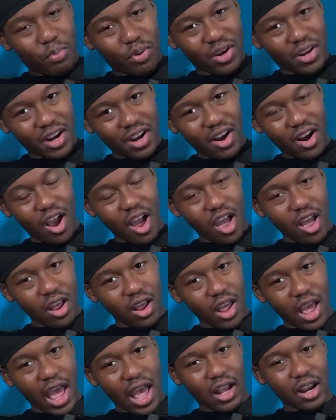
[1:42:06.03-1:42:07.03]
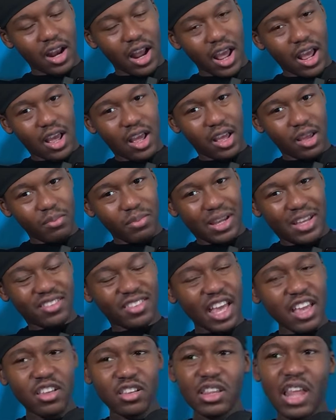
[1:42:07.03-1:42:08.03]
put it at, uh, at because
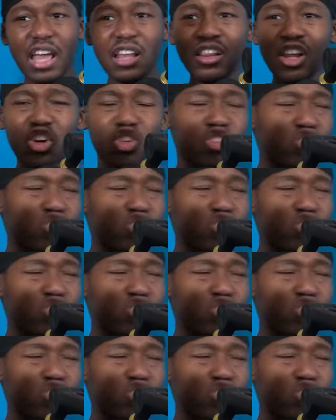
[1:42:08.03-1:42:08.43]
they they look